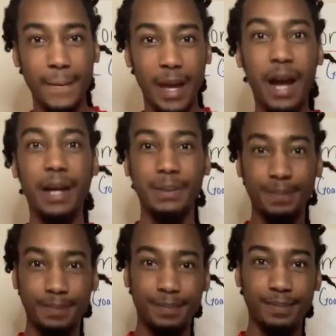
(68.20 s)
right,
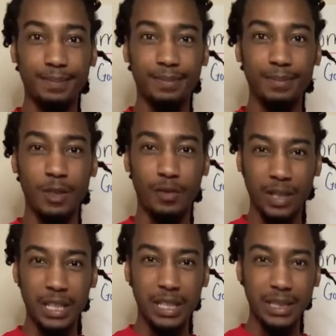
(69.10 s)
you feeling
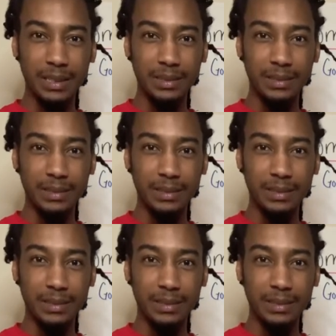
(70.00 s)
good?